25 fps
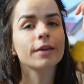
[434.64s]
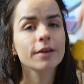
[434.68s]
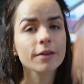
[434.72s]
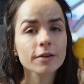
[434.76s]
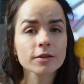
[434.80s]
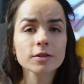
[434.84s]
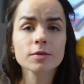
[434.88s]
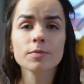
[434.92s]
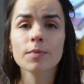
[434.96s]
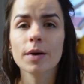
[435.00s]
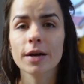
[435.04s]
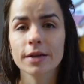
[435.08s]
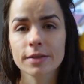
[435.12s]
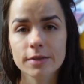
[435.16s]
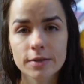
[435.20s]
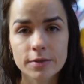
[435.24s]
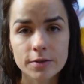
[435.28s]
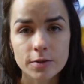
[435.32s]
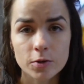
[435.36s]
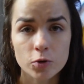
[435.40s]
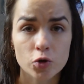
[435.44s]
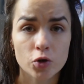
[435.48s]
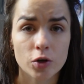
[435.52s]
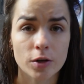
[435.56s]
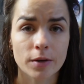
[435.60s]
Here's my
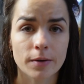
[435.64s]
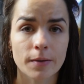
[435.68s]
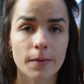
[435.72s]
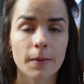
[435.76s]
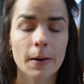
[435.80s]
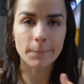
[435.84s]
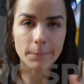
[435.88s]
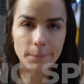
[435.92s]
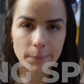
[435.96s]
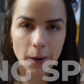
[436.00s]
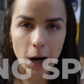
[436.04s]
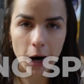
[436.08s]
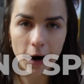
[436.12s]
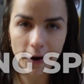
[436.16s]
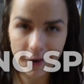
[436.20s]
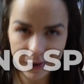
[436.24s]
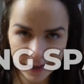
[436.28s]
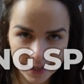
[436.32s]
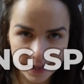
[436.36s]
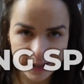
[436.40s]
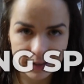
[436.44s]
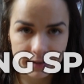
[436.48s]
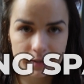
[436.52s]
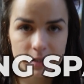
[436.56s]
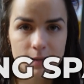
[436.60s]
solution.
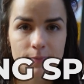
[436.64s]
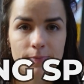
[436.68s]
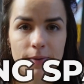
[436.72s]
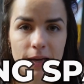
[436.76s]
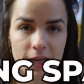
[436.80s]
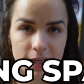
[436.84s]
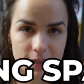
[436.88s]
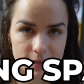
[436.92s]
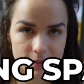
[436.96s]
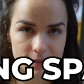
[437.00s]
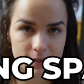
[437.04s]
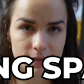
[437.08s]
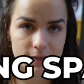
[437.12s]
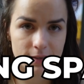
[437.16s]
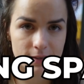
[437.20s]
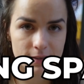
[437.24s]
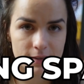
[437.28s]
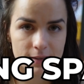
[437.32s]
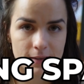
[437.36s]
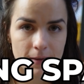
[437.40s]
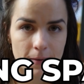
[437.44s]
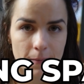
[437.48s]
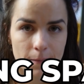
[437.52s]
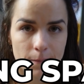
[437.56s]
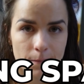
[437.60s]
Parking spaces. Put